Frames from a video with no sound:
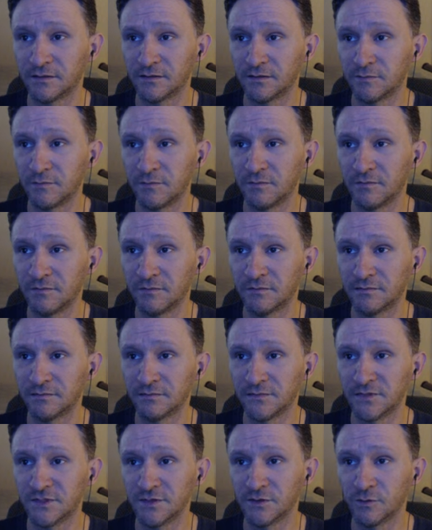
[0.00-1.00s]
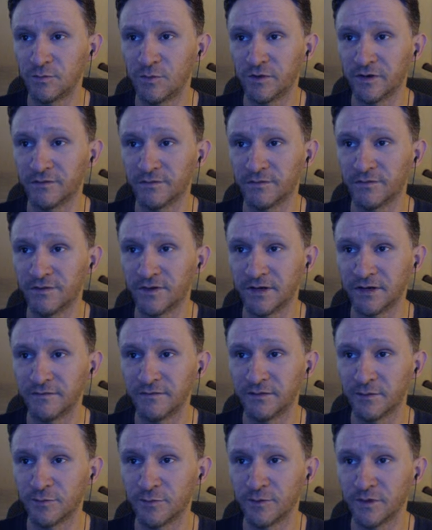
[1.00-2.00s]
mm, 0
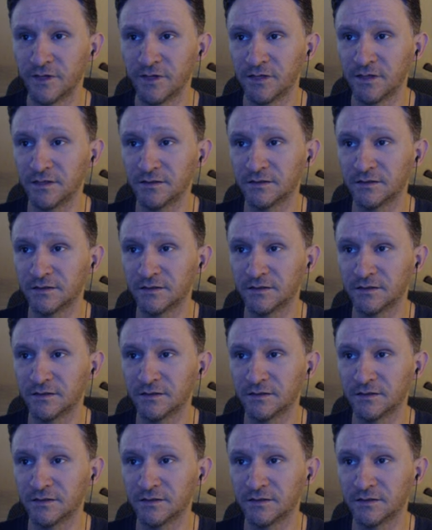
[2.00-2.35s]
0.53,